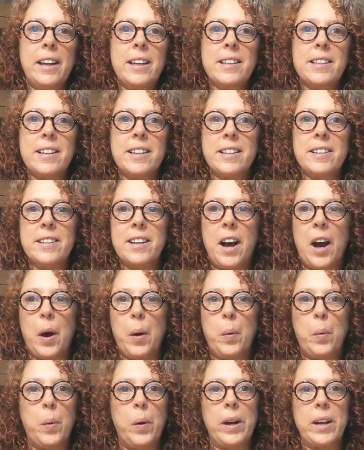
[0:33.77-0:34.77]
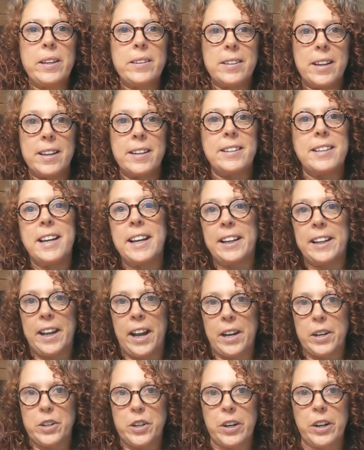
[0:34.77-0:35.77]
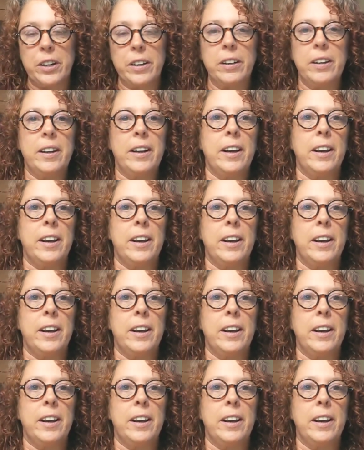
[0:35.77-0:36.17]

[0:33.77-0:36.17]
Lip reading: since I was a teenager